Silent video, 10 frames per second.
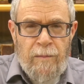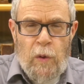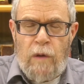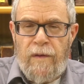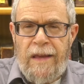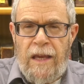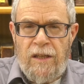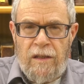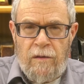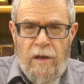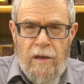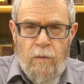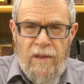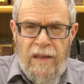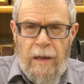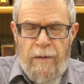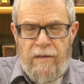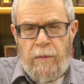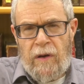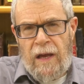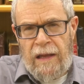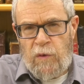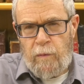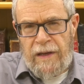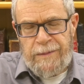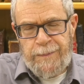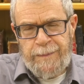purification with the help of the Para Aduma.